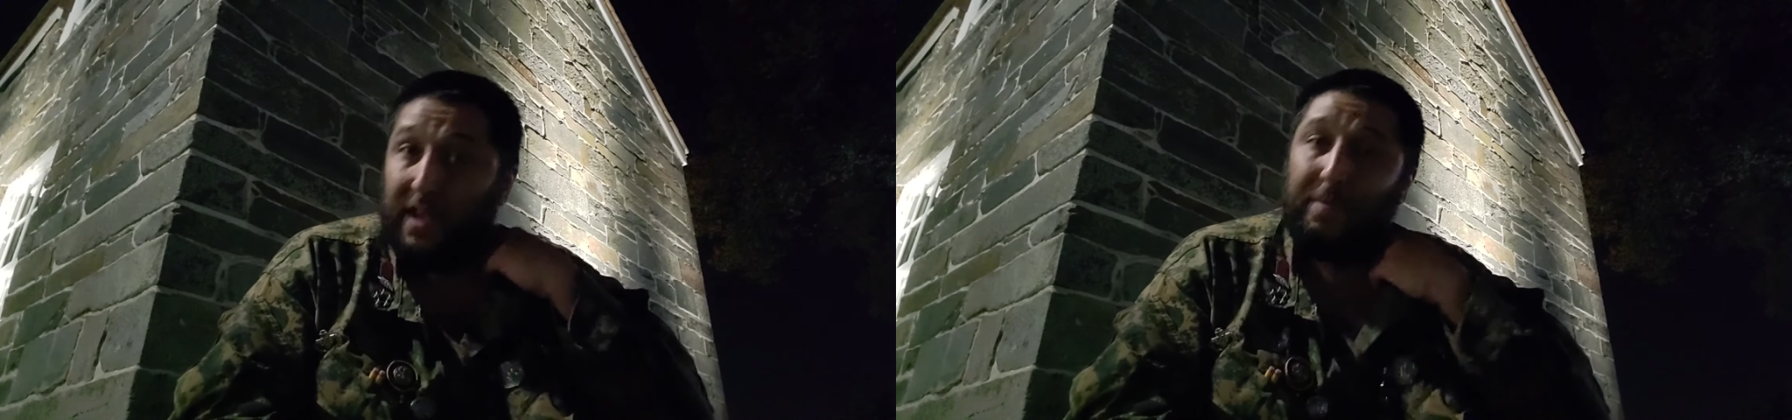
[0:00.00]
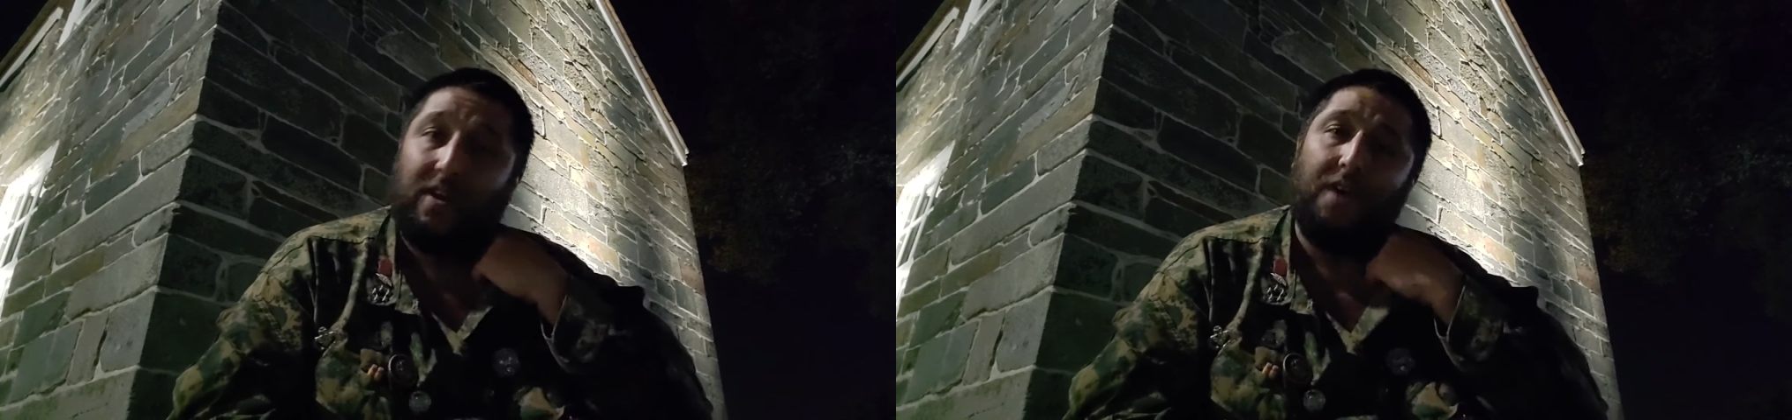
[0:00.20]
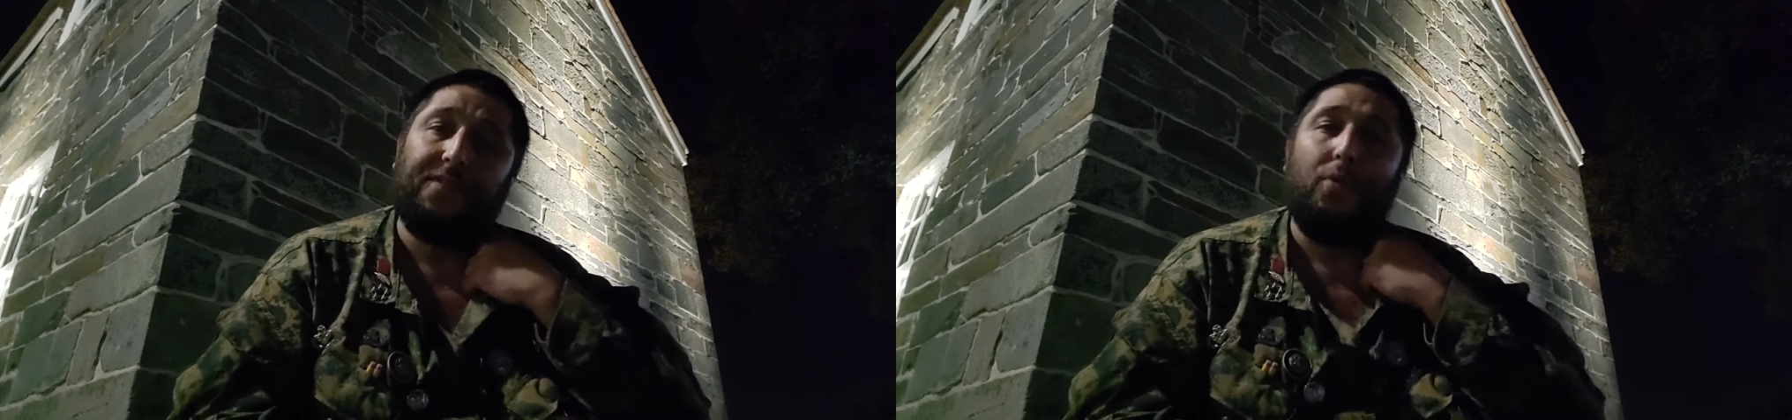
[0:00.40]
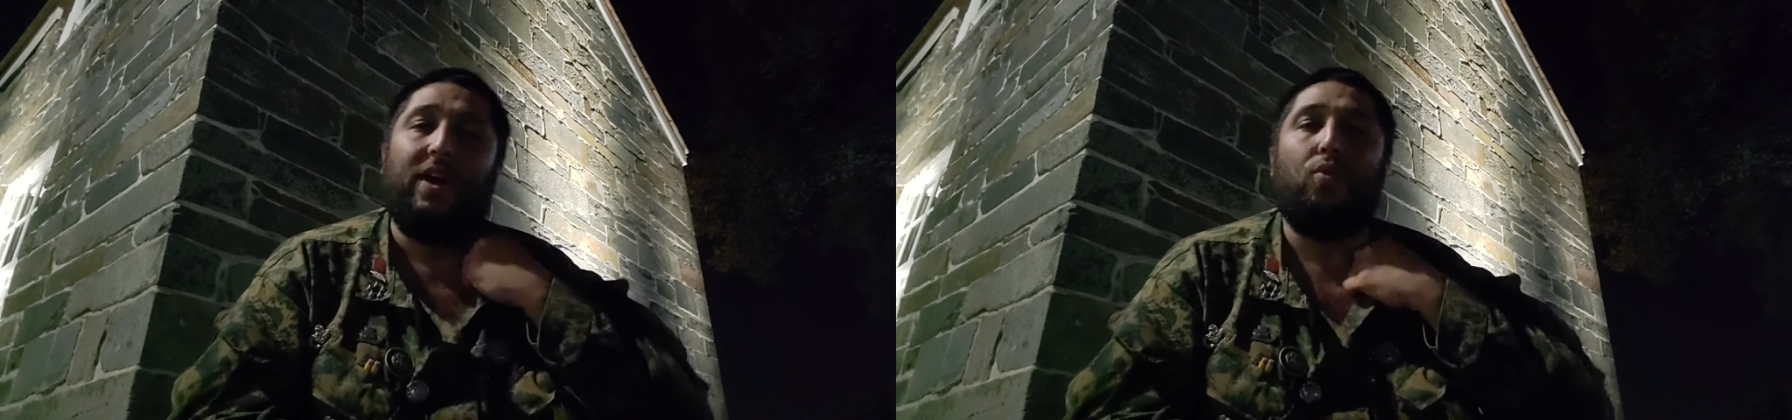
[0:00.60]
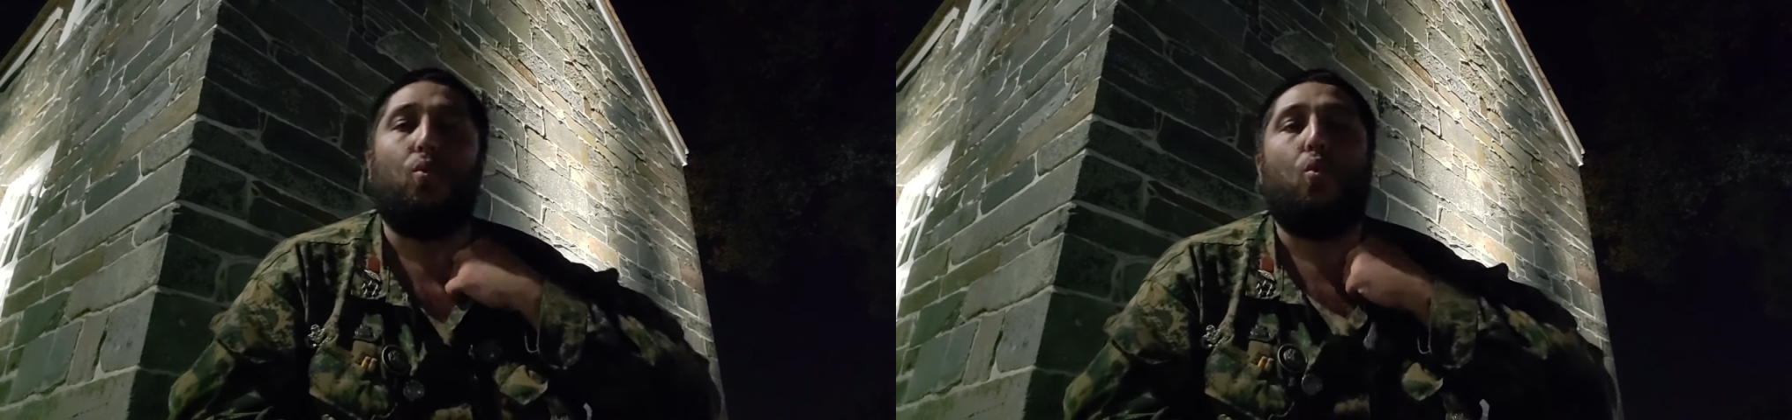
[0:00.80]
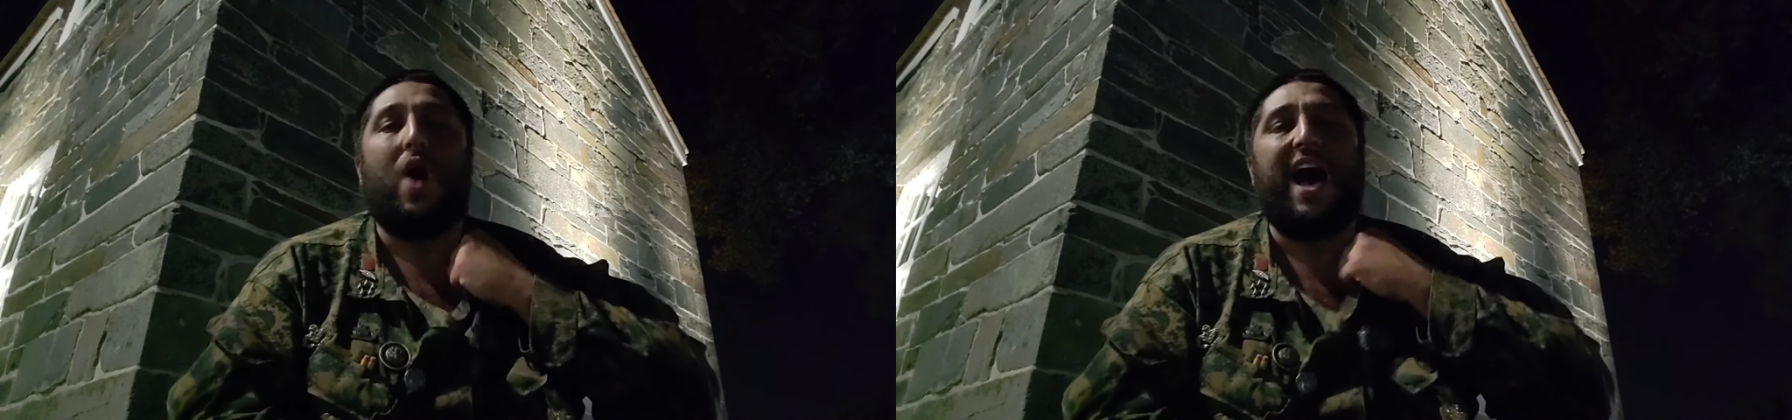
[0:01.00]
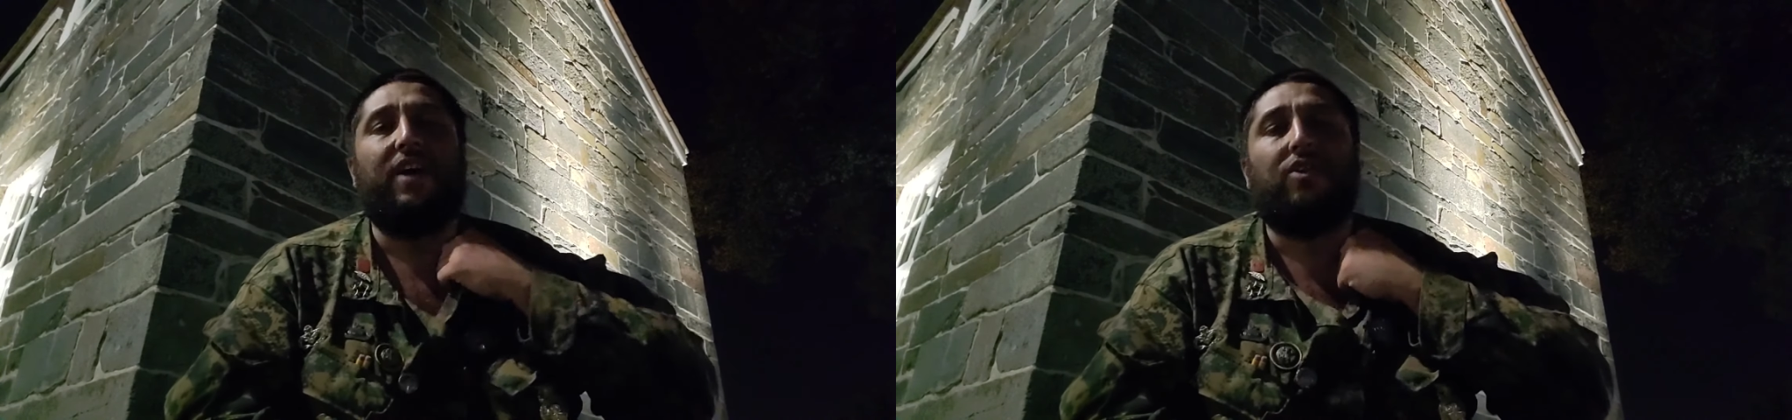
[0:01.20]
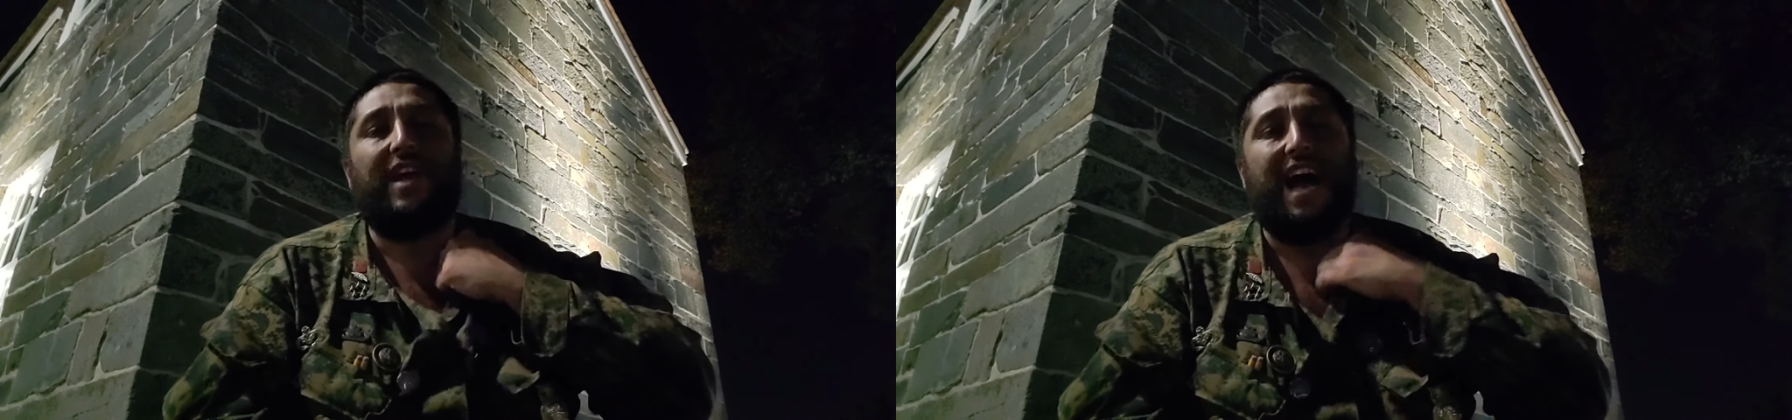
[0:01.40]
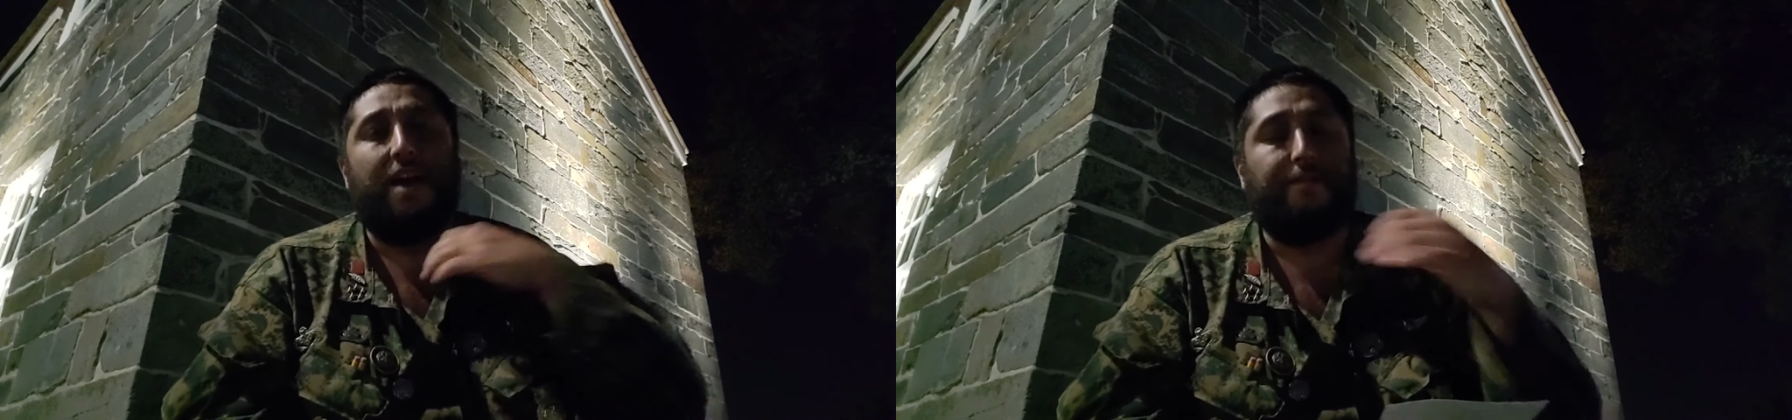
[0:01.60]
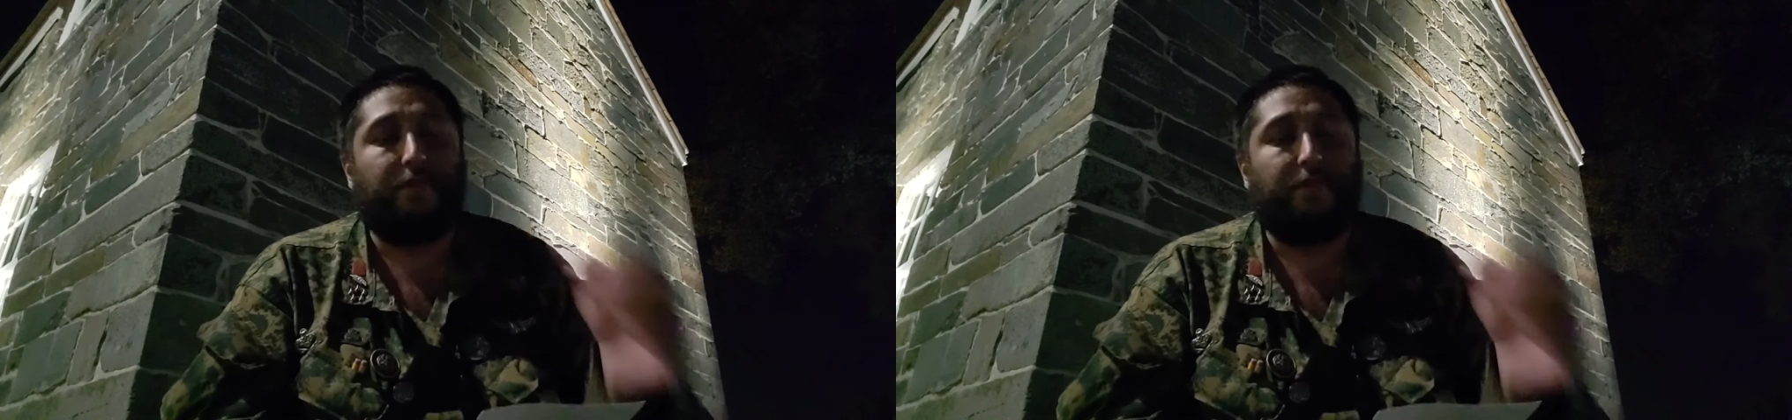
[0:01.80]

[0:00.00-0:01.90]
because they went wildly out of